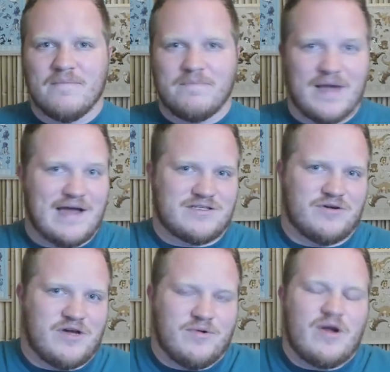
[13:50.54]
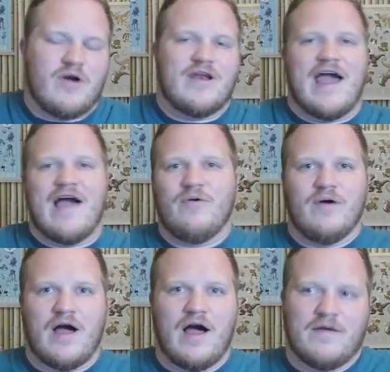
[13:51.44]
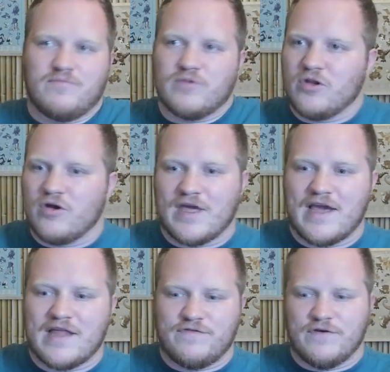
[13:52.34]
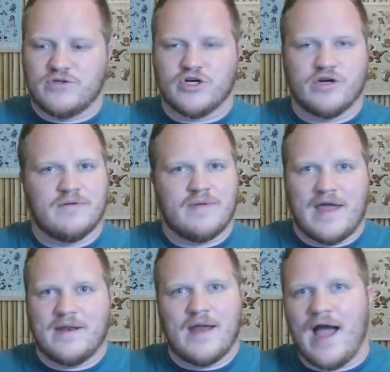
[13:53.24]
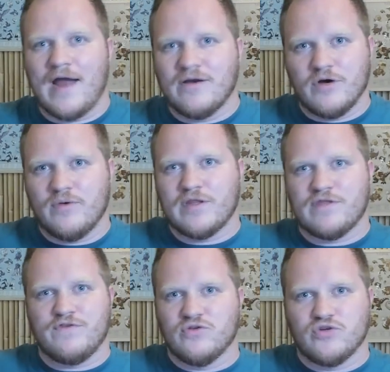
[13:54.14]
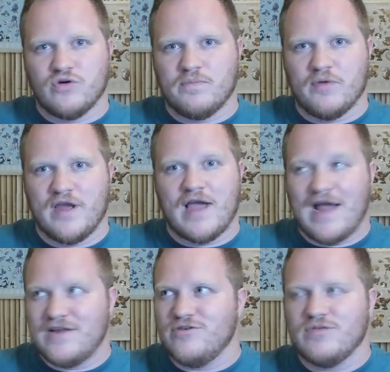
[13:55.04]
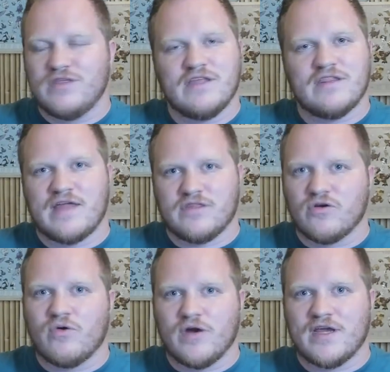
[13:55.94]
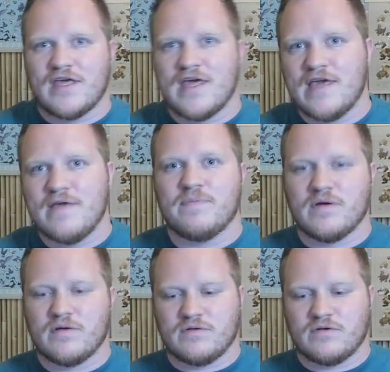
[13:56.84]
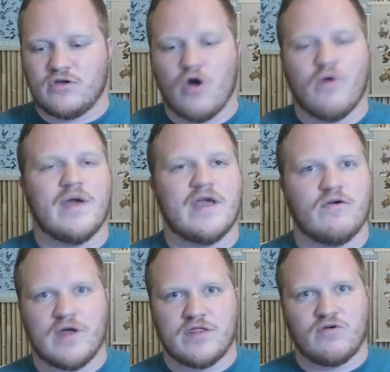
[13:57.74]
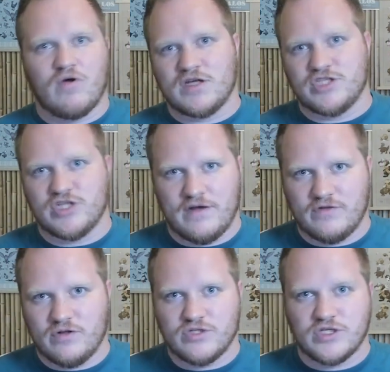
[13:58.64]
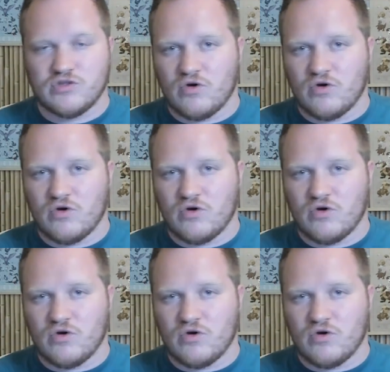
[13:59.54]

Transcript: But yeah, so here we are now. We're looking at the future, and I don't know what the future will bring. I do think that they're going to keep going with cross-gen evolutions.